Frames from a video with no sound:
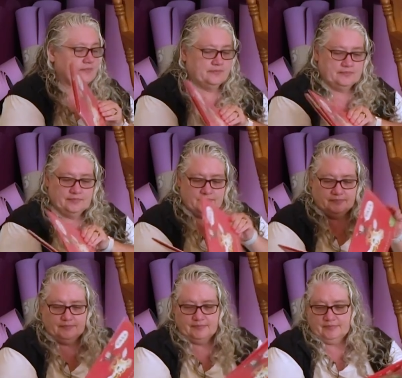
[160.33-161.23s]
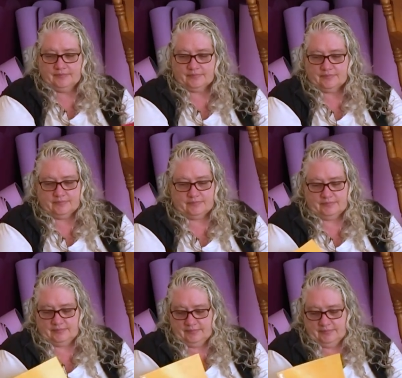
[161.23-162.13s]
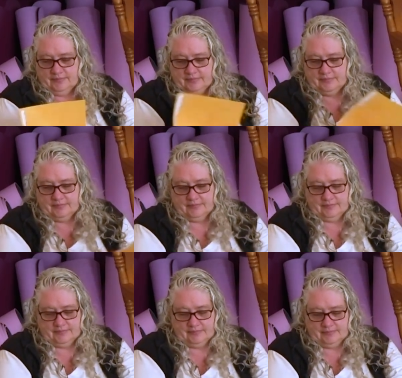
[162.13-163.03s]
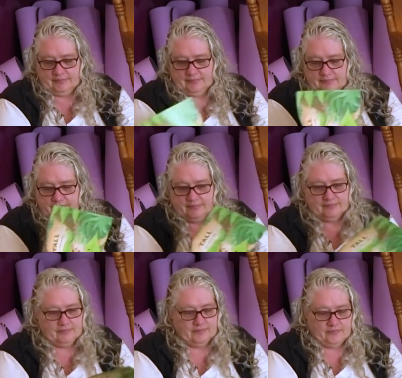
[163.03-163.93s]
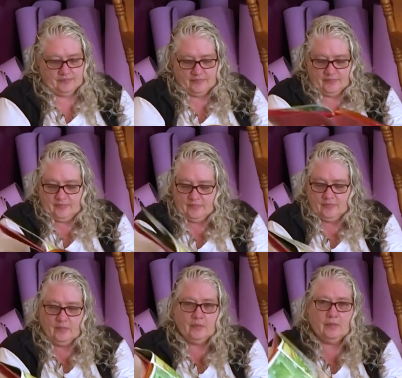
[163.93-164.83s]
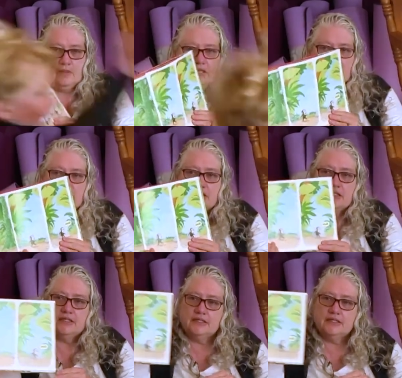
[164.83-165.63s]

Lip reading: (silence)